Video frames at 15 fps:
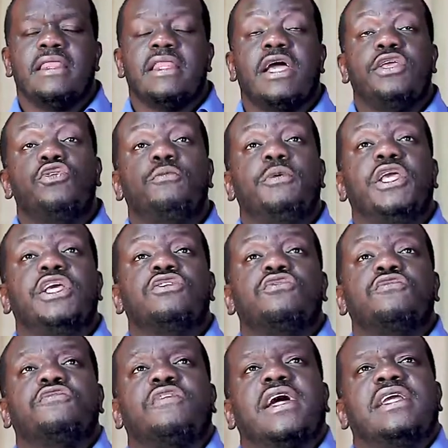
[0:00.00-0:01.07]
Now you begin
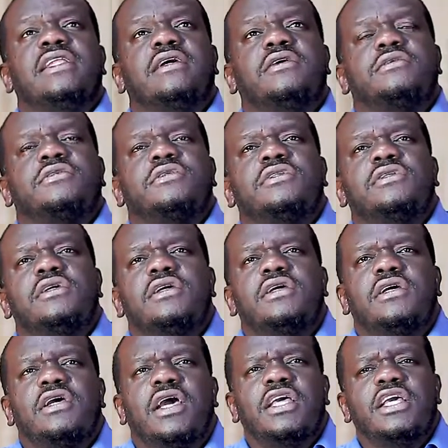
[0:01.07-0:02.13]
to find out.
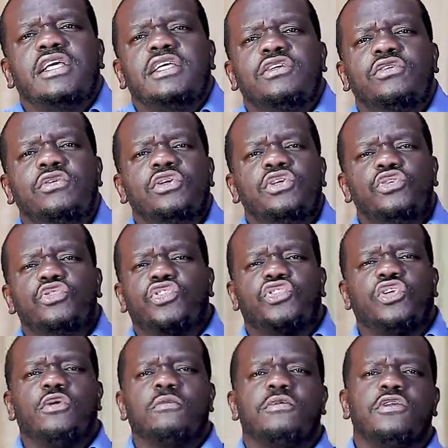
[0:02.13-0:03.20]
And you, you
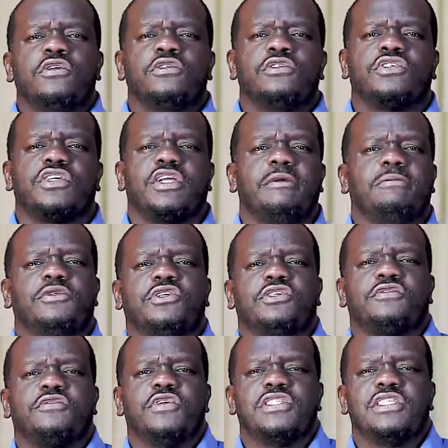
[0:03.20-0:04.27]
stumble on
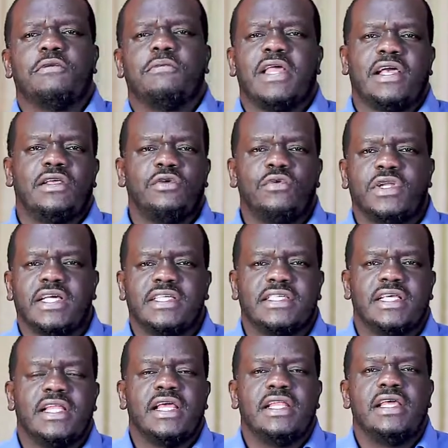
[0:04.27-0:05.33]
scriptures, for example, like the one I
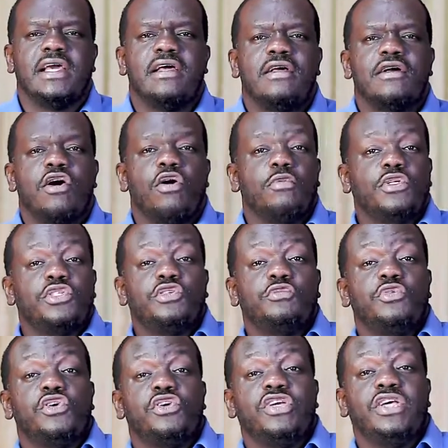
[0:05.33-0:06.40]
said earlier. Come unto
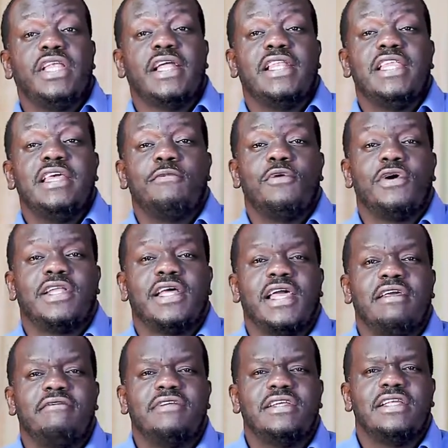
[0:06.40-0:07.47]
me, all ye that labor and are
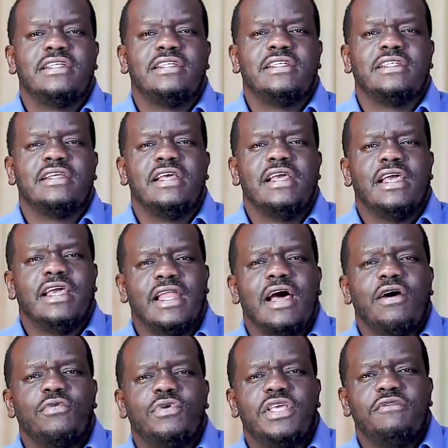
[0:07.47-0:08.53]
heavy laden, and
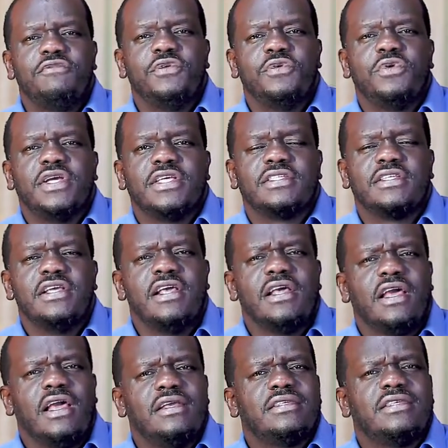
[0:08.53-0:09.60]
I will give you rest.
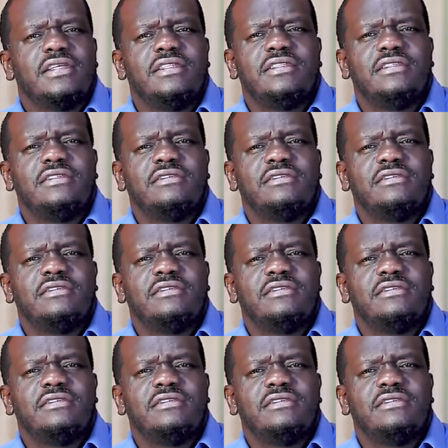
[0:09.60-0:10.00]
And he said,